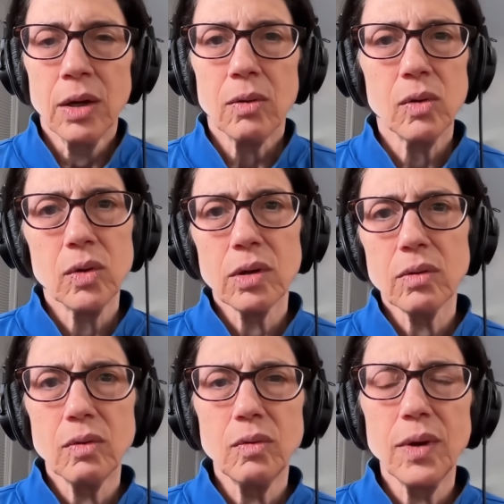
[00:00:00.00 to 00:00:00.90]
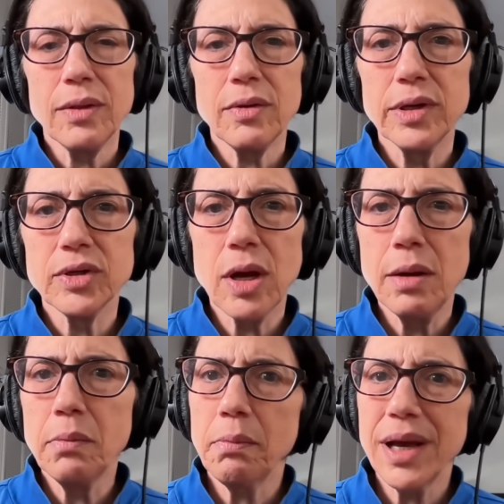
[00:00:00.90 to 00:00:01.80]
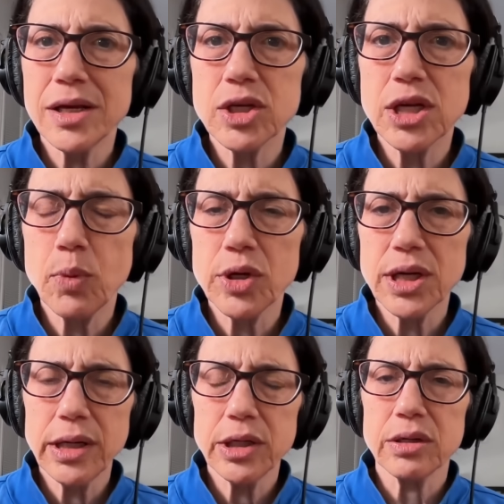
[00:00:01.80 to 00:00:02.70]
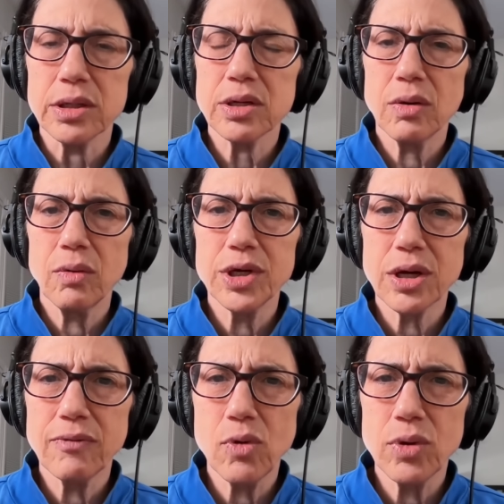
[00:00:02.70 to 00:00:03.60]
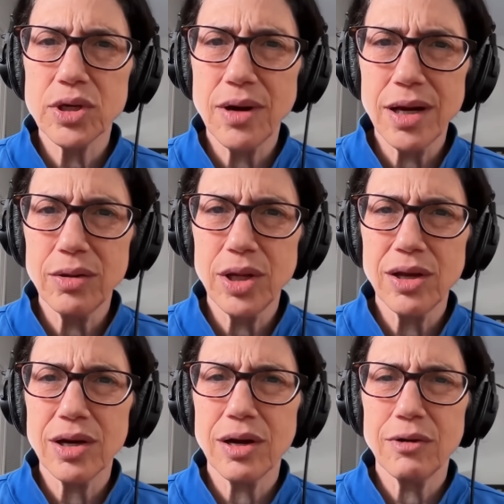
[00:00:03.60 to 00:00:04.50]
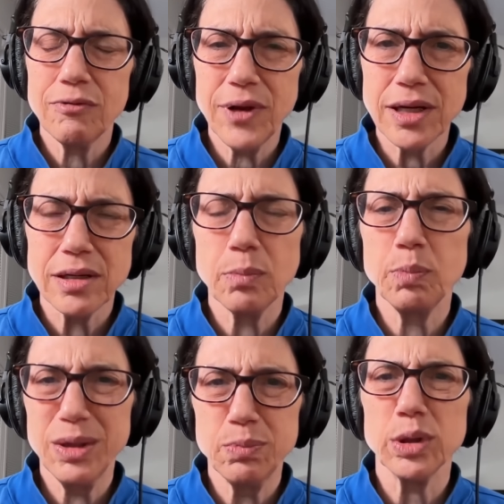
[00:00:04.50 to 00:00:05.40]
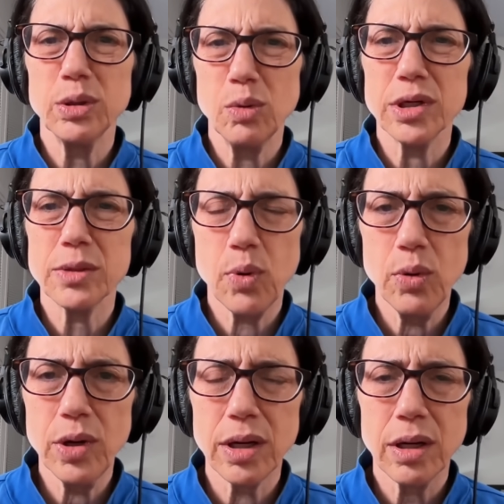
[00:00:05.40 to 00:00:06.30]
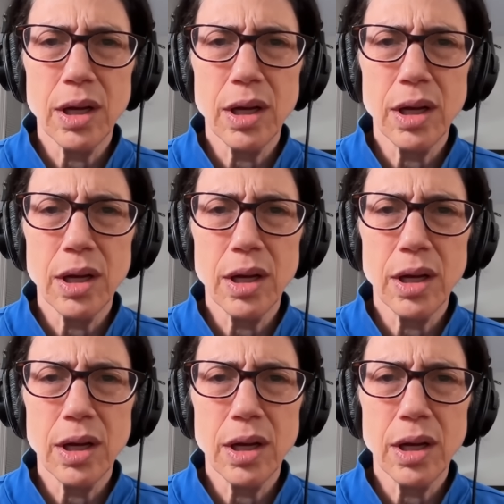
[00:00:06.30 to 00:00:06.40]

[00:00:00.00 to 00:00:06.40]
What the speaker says: or whether it's on mass deportations, which, of course, are not only going to affect the people who are deported,